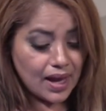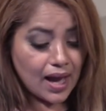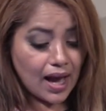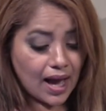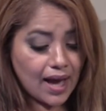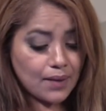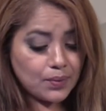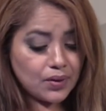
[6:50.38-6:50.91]

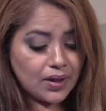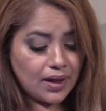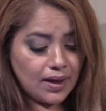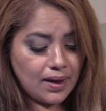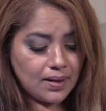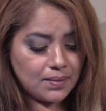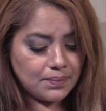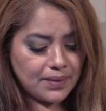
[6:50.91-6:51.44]
I will
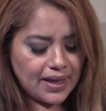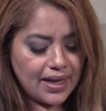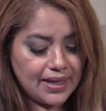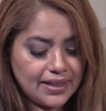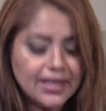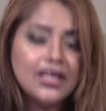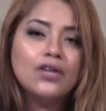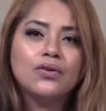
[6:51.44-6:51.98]
come and
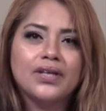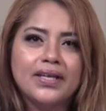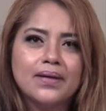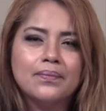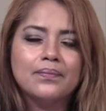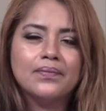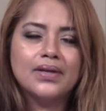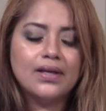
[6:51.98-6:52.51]
heal
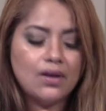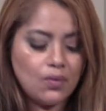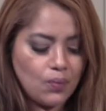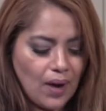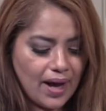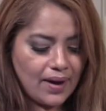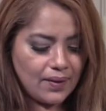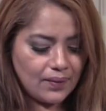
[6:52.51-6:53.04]
him.
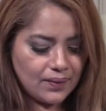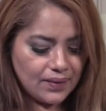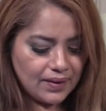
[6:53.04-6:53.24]
Wow.